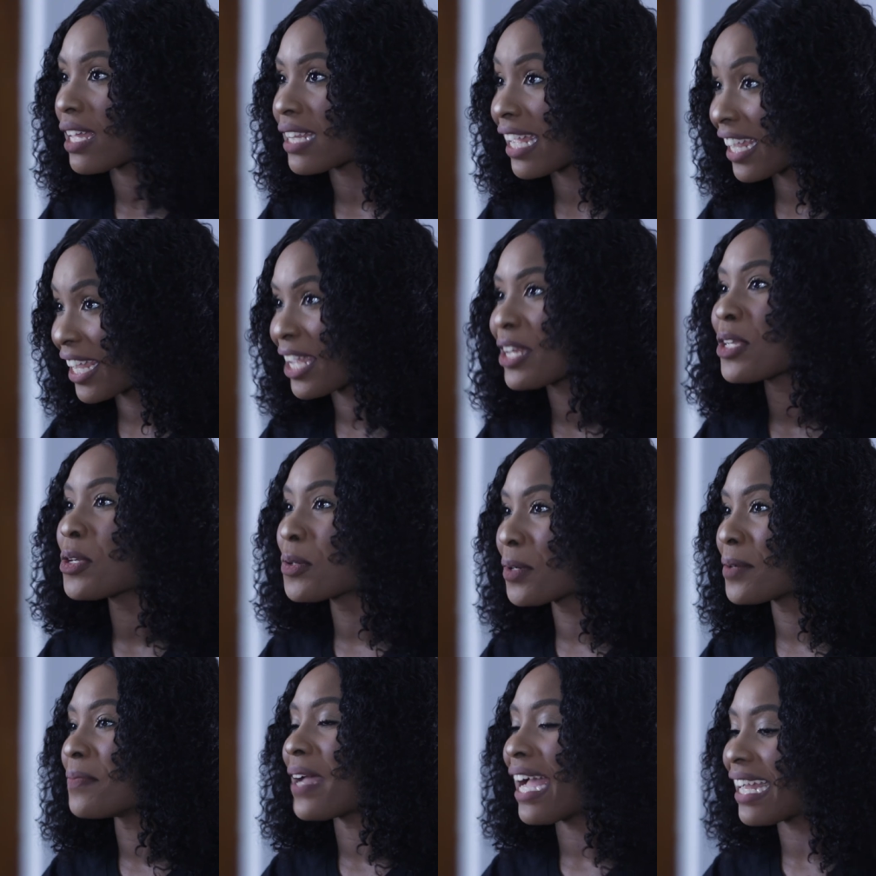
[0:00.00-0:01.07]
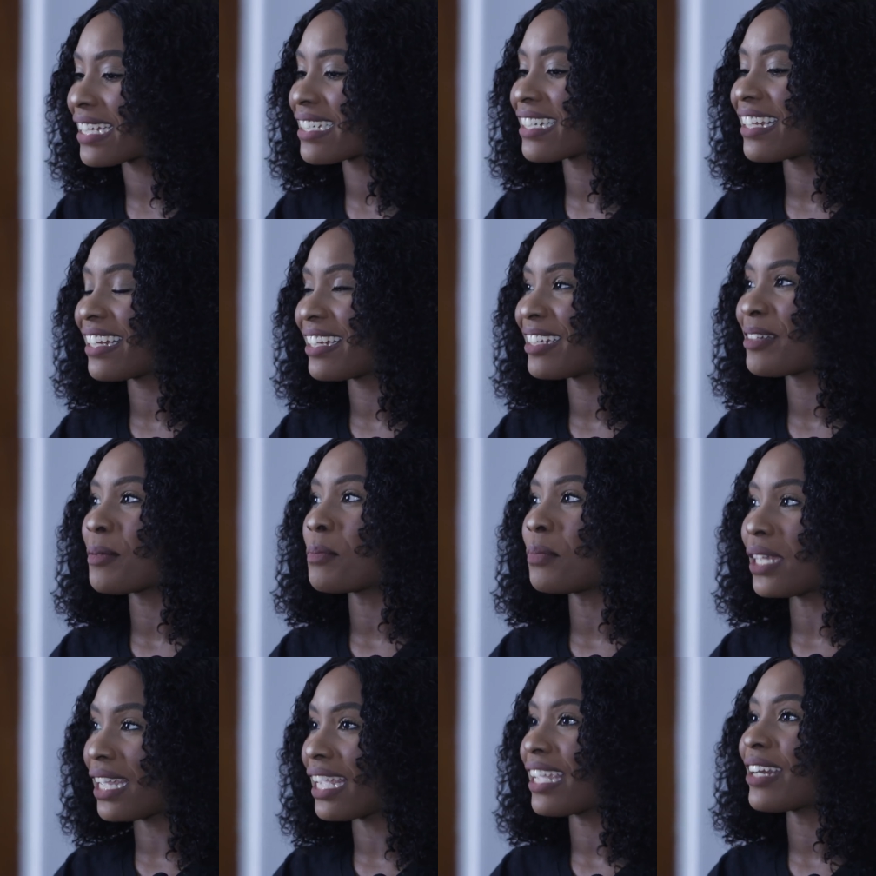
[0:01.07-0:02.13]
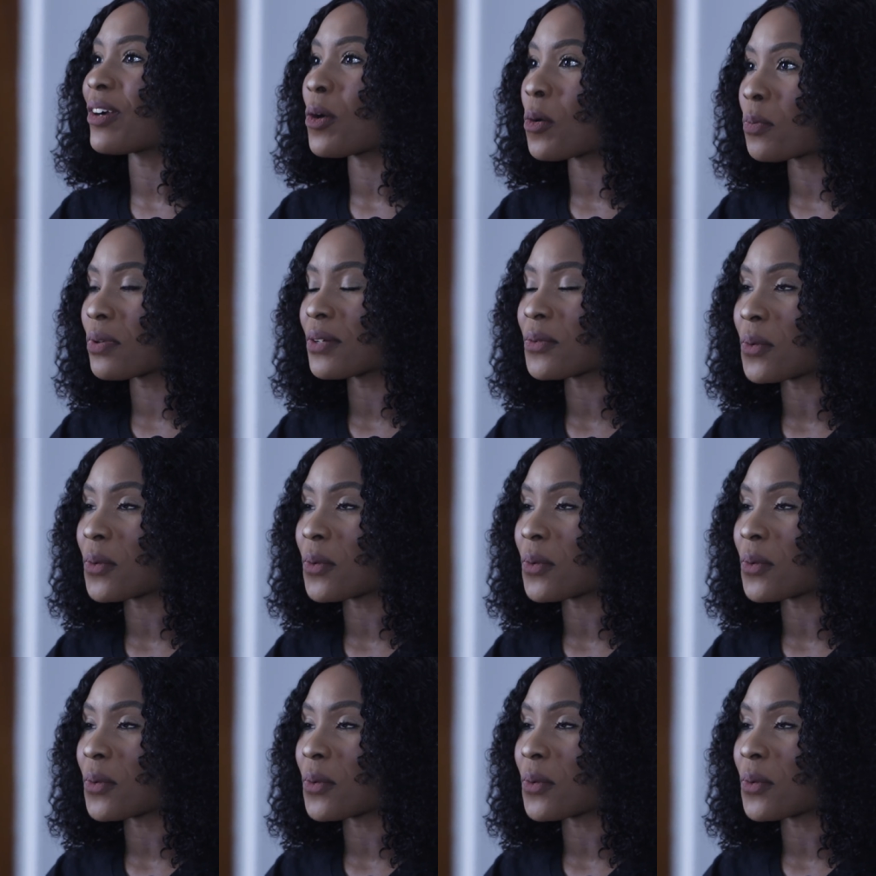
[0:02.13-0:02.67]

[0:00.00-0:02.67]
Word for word: Like, can you imagine being in open